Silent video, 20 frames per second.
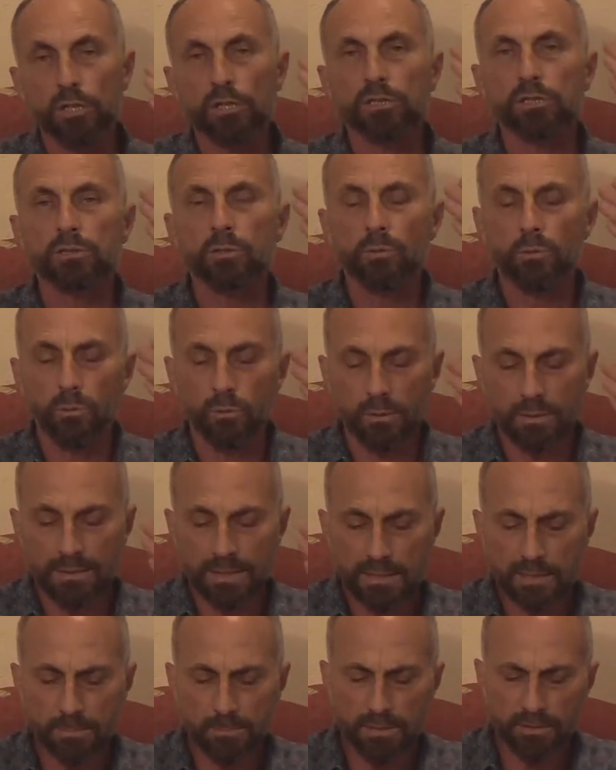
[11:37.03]
So
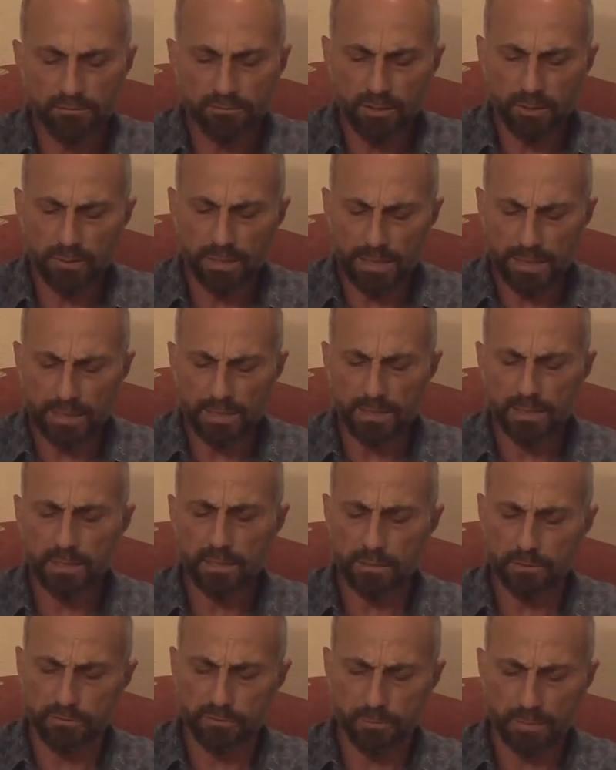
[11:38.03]
let's be very
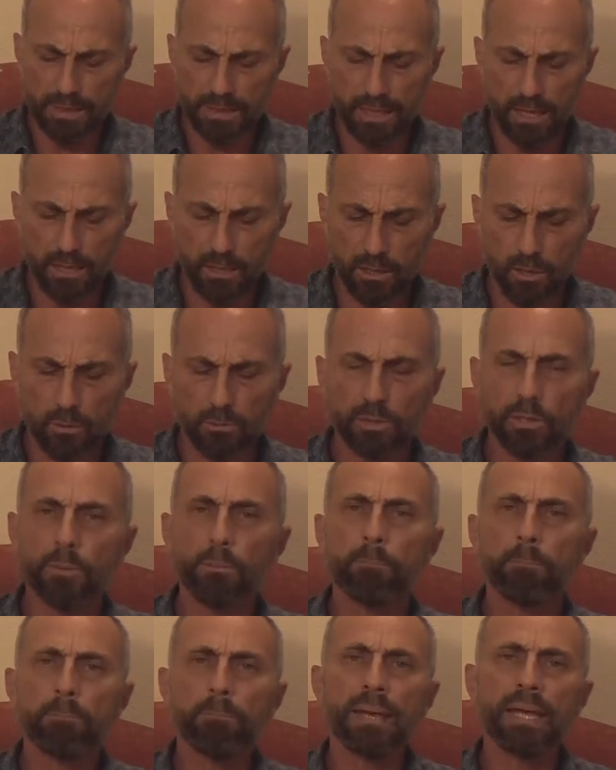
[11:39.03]
clear from the get-go. There are
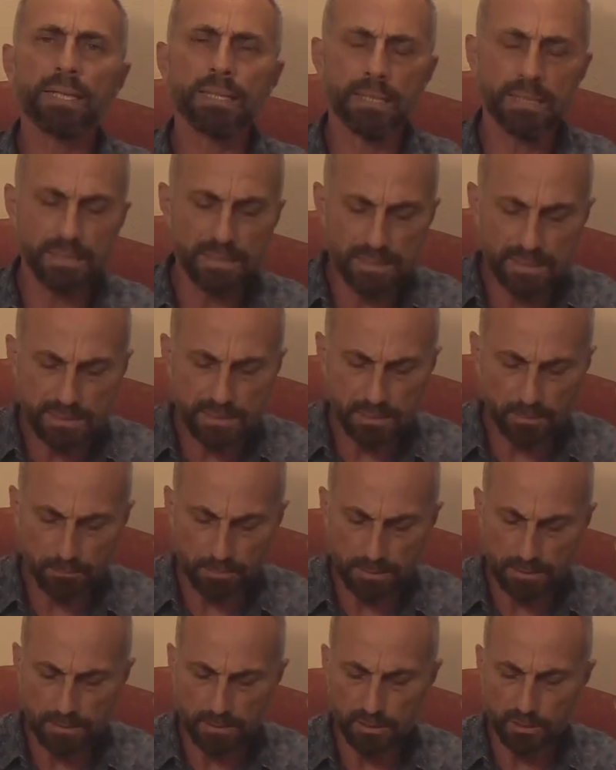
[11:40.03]
many
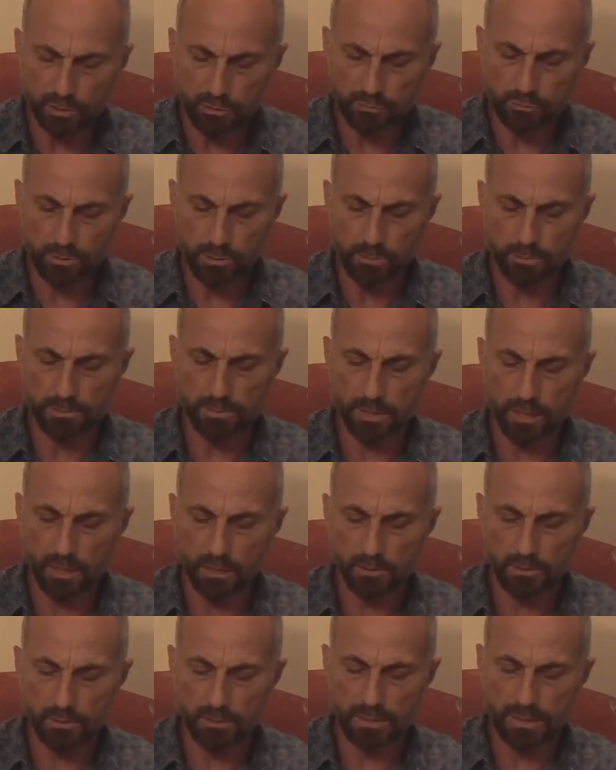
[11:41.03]
disciplines grouped
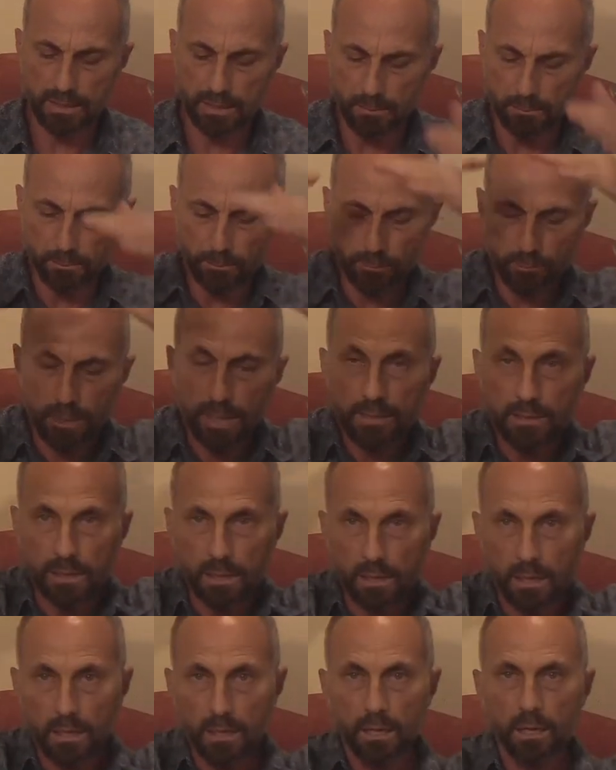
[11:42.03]
under the
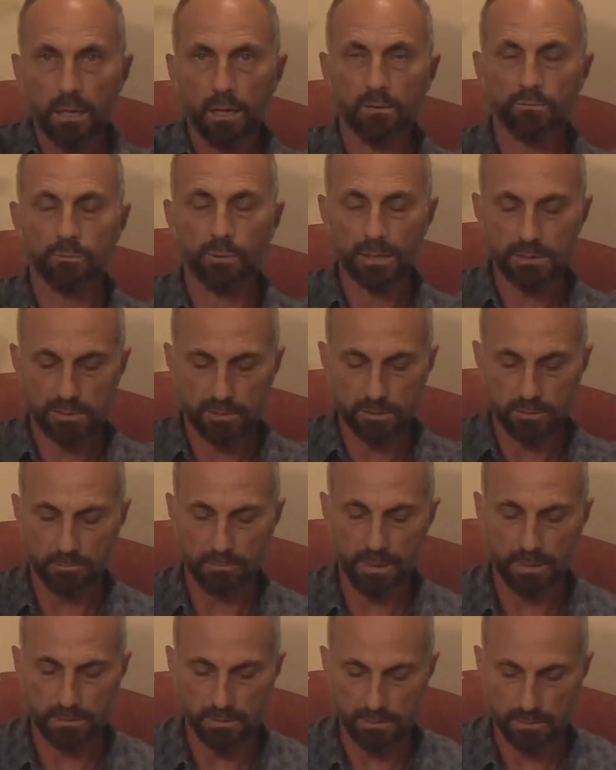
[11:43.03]
umbrella of Western
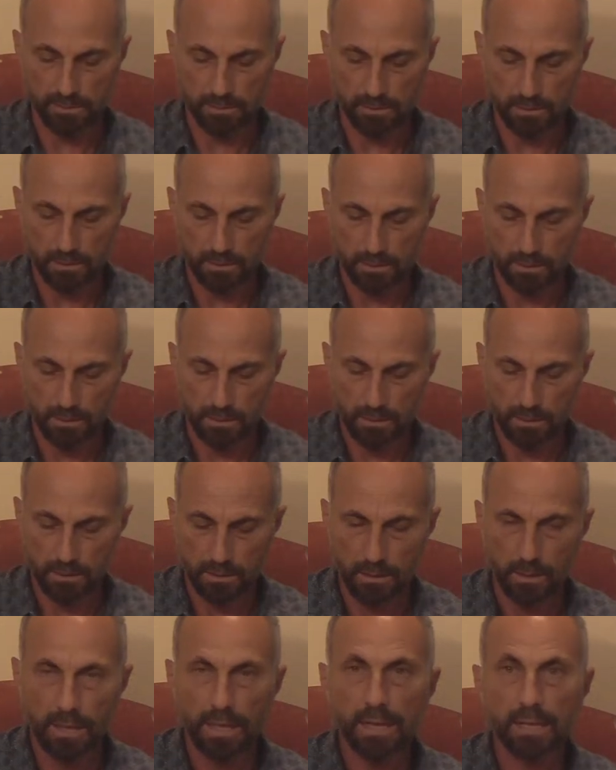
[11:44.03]
medicine.
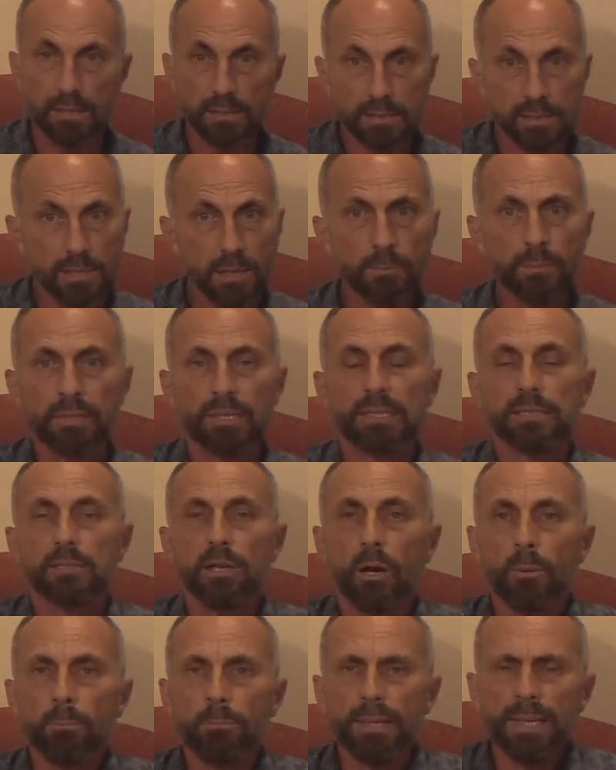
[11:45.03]
And some of these
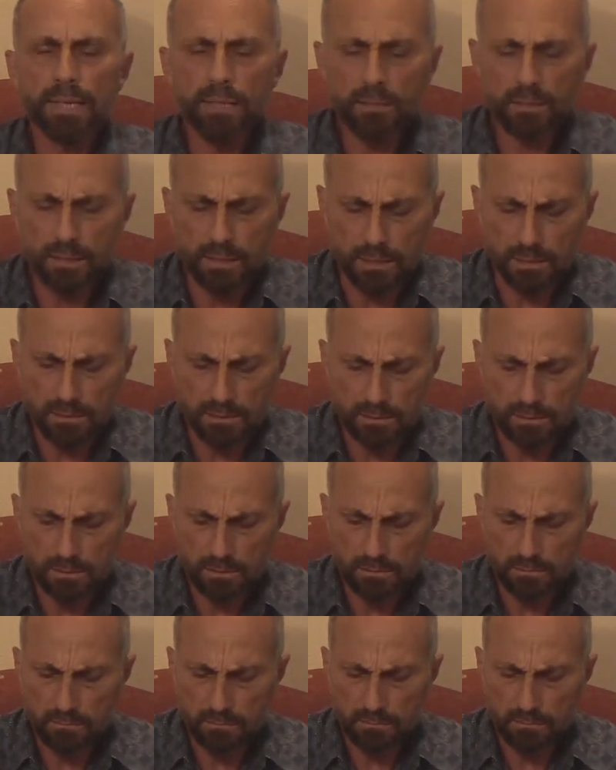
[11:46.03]
are peerless.